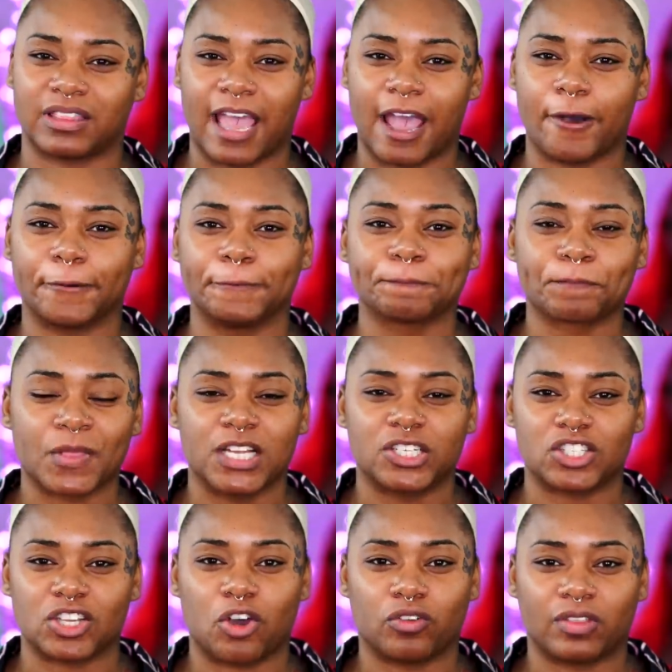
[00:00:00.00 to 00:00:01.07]
without.
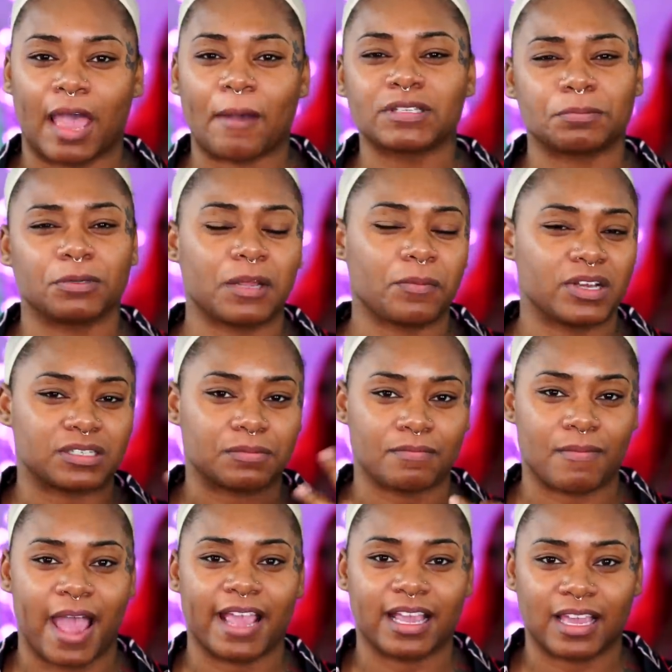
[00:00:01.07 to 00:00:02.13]
So that was pretty much
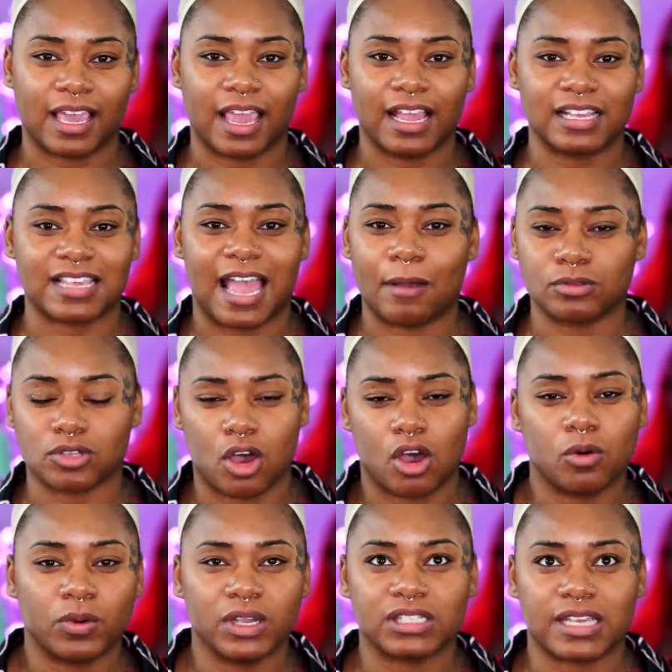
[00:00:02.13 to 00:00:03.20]
my case. I
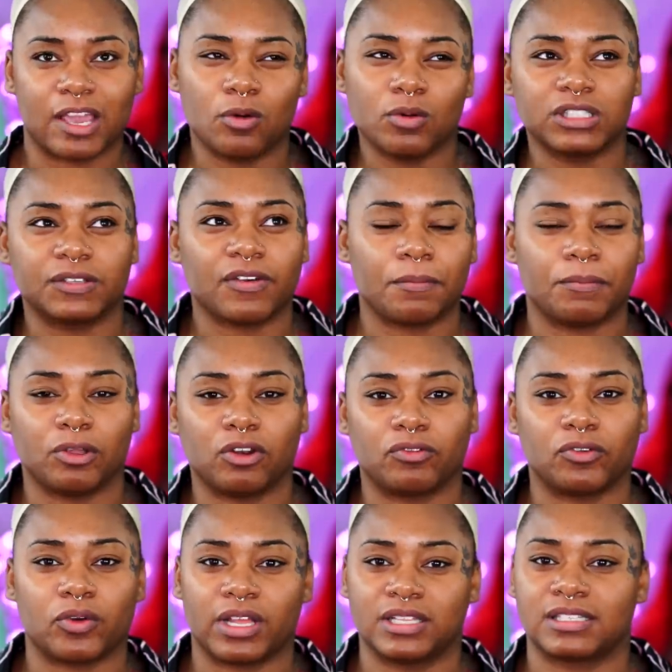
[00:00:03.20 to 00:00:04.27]
always felt
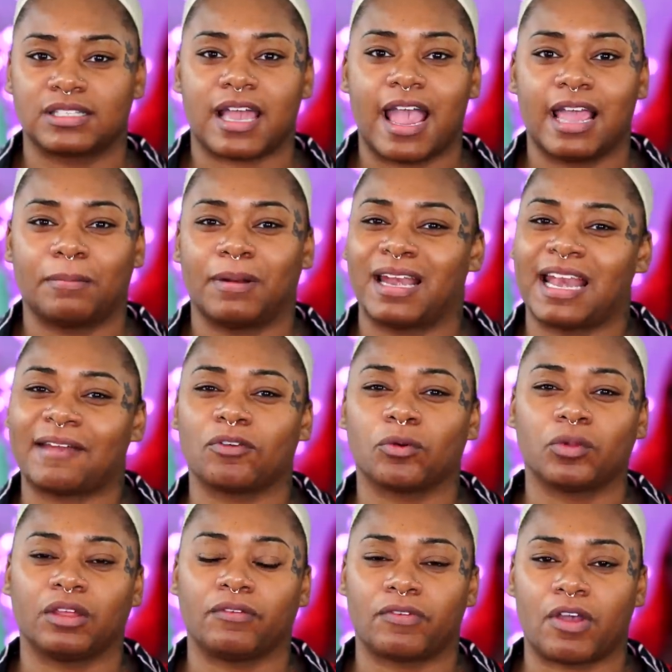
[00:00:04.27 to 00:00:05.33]
beautiful inside, but I
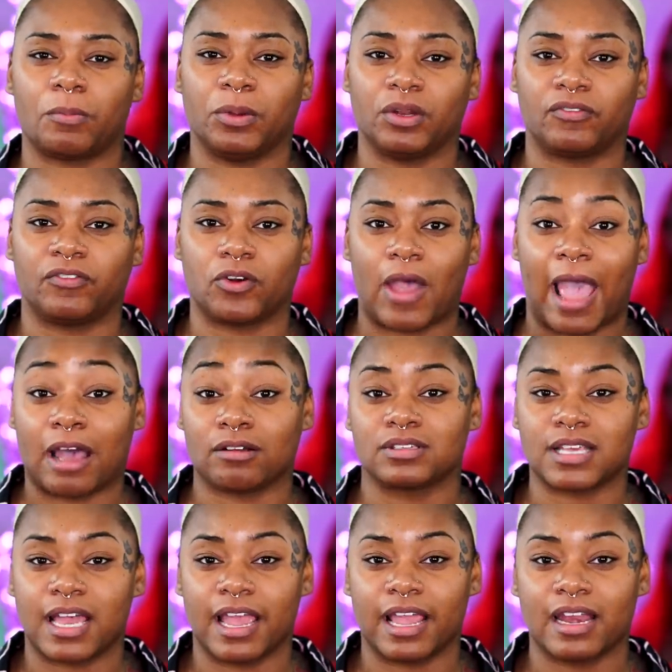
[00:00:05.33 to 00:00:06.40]
never really felt beautiful
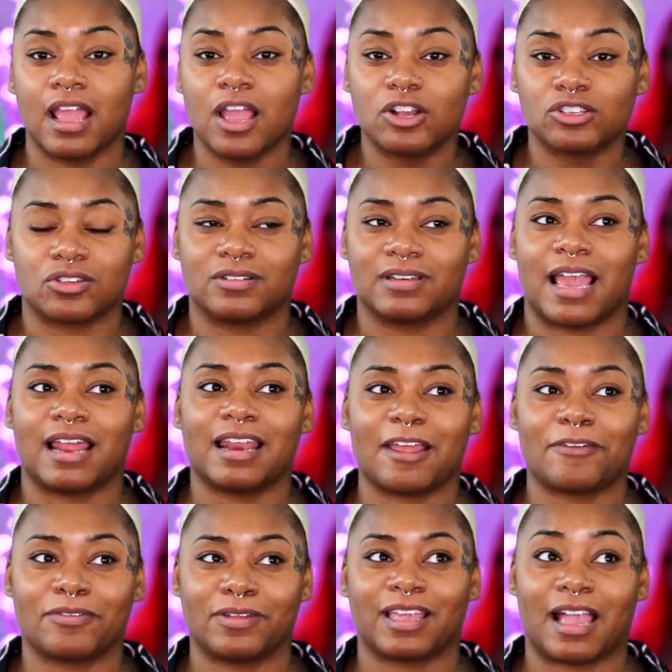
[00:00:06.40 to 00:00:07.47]
outside. So now
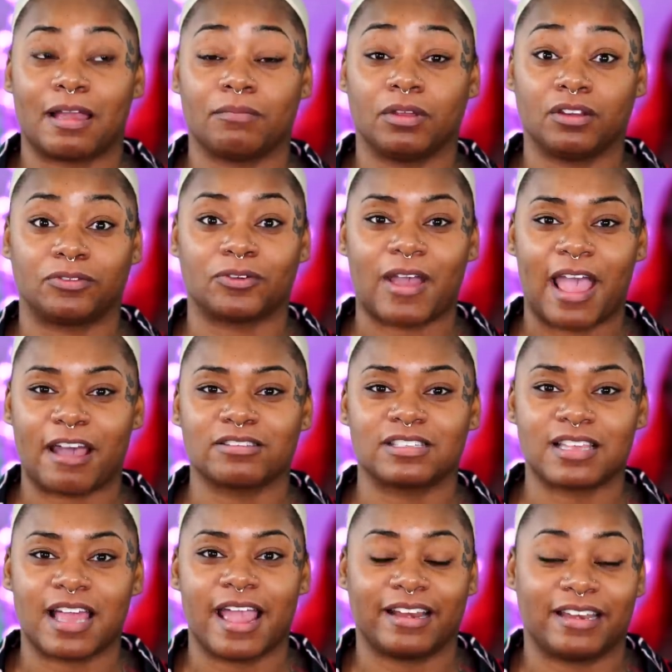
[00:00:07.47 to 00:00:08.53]
that I feel like I'm beautiful
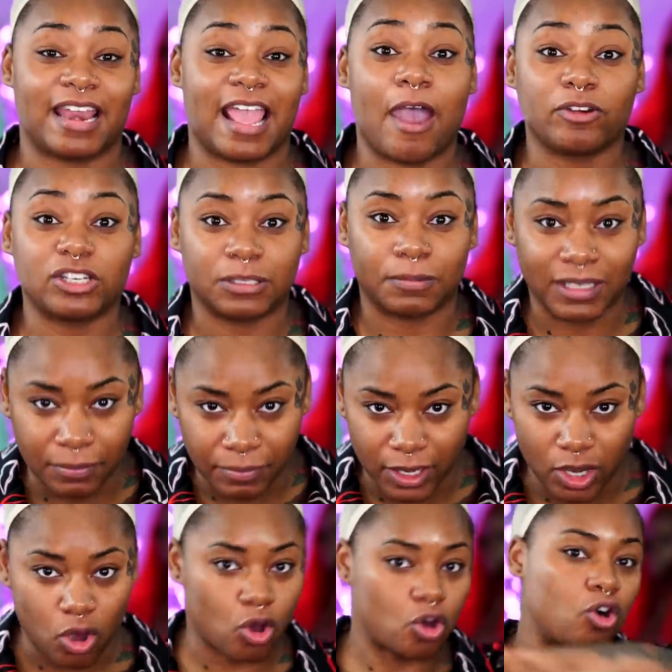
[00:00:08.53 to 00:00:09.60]
outside, now it's just about to
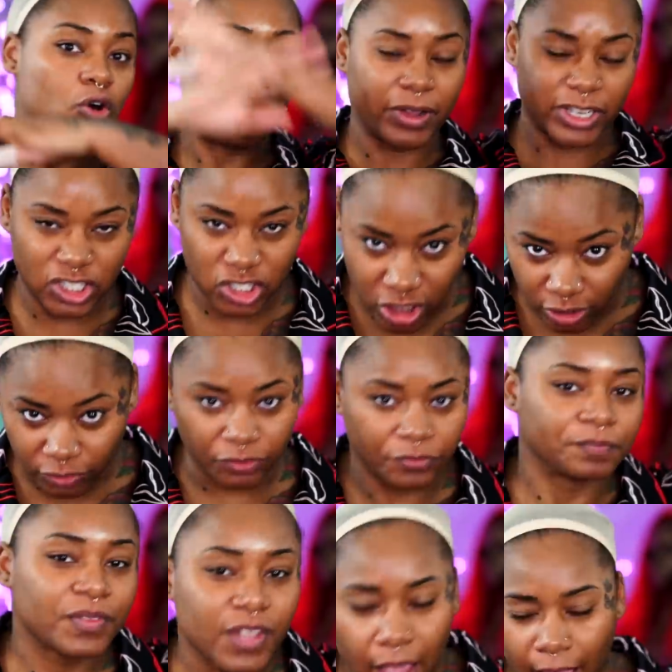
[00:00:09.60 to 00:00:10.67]
be a whole bunch of